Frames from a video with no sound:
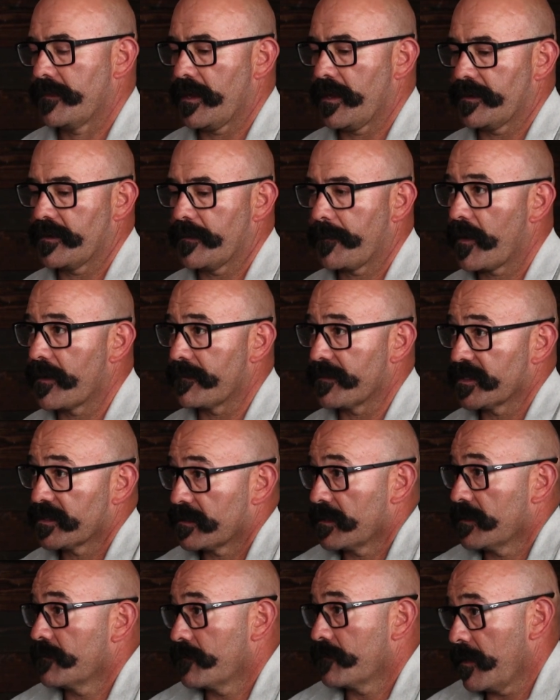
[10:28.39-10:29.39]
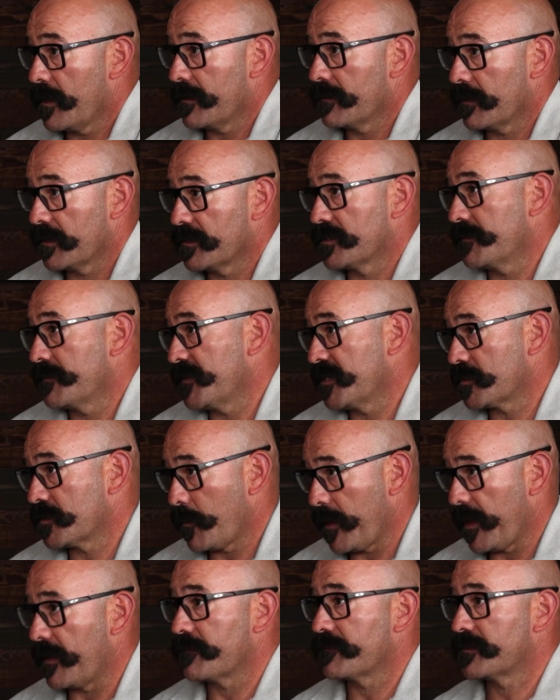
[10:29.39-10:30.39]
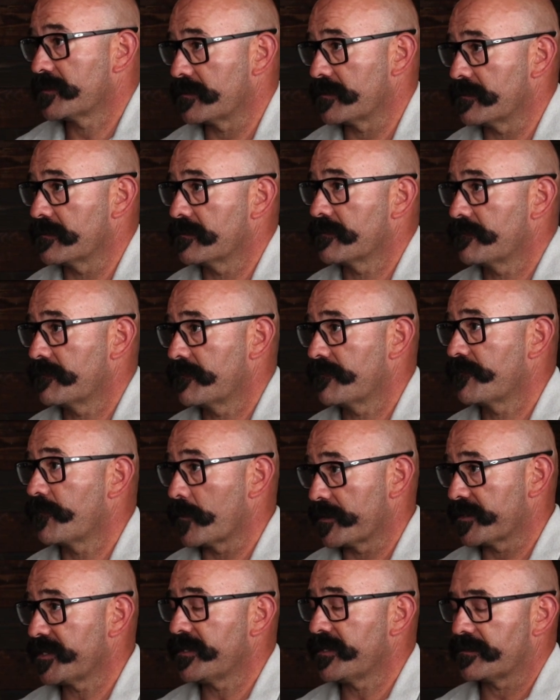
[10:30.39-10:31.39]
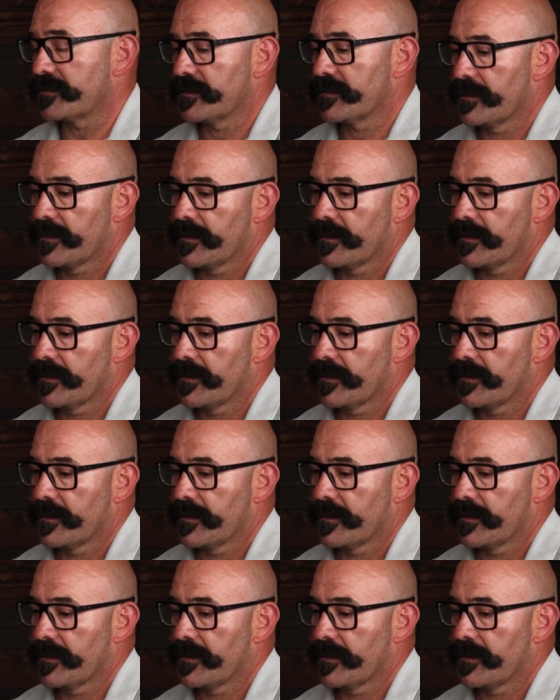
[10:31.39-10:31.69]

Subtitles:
departments that run legitimate 12s and 14s.